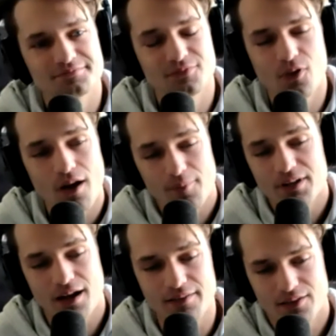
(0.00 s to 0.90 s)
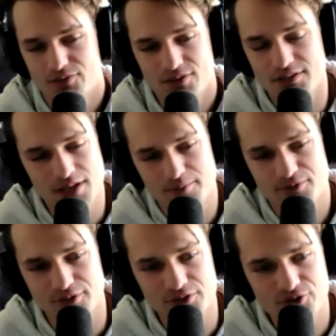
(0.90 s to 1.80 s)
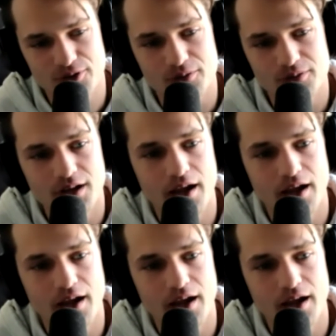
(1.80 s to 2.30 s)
No, I mean, it's absolutely true.